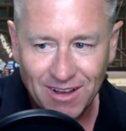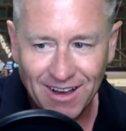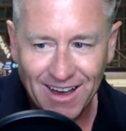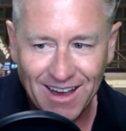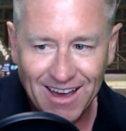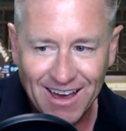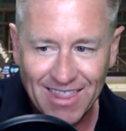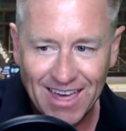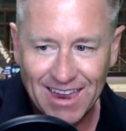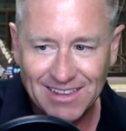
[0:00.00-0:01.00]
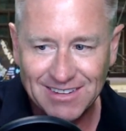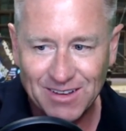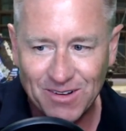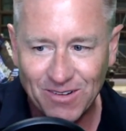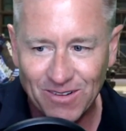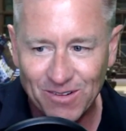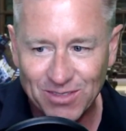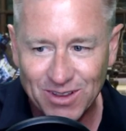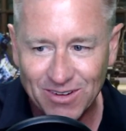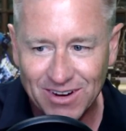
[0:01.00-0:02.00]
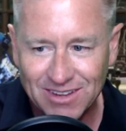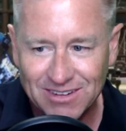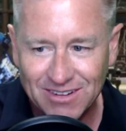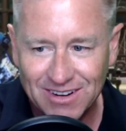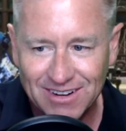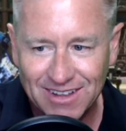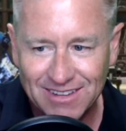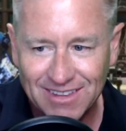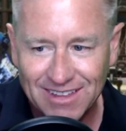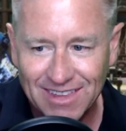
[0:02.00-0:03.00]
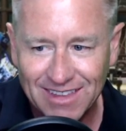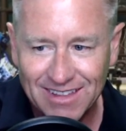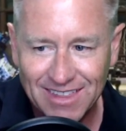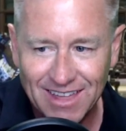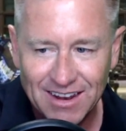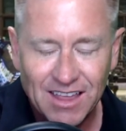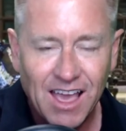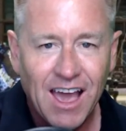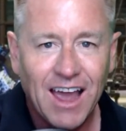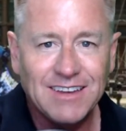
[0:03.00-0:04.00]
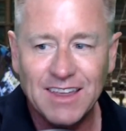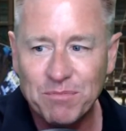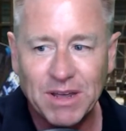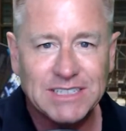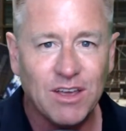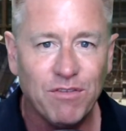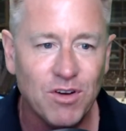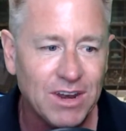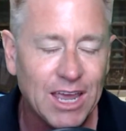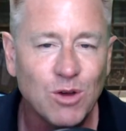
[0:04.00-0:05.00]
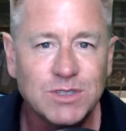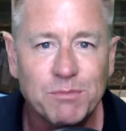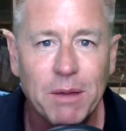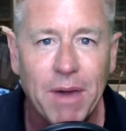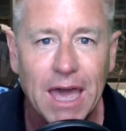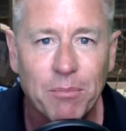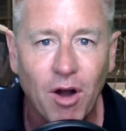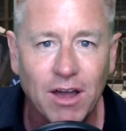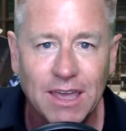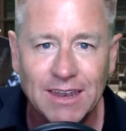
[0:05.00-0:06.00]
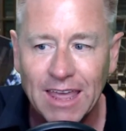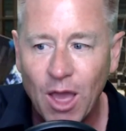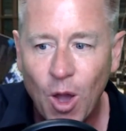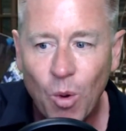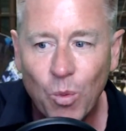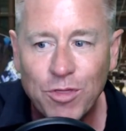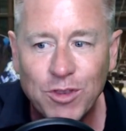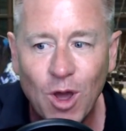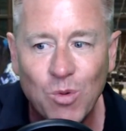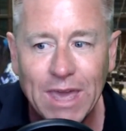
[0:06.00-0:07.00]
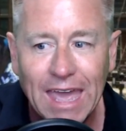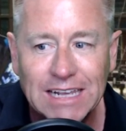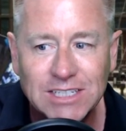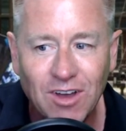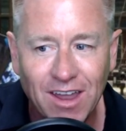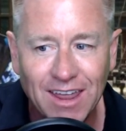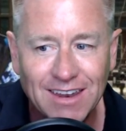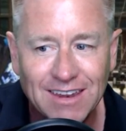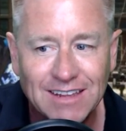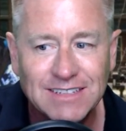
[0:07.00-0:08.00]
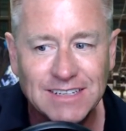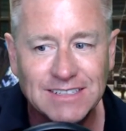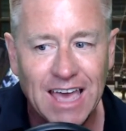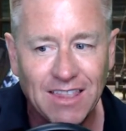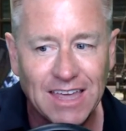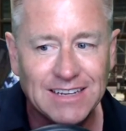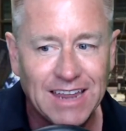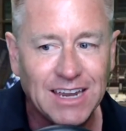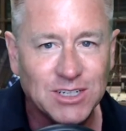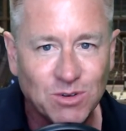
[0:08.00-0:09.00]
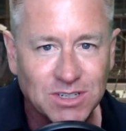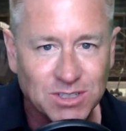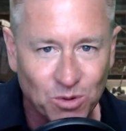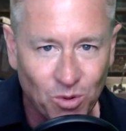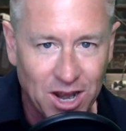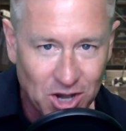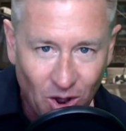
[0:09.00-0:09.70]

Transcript: Ah, that is a cool with the green screen. You guys like that? Look at that. I take my cell phone. It goes in my back pocket with no case on it. Is that like dangerous or what?